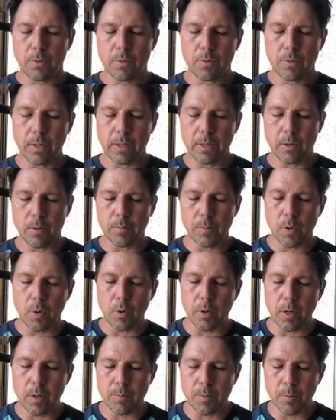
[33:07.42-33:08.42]
Like you're
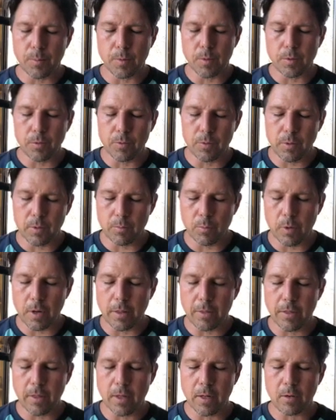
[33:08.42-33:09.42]
blowing up a balloon. Deep
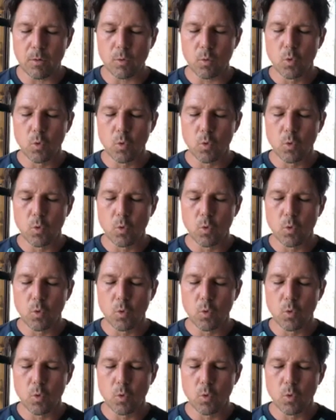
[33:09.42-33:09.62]
breath in.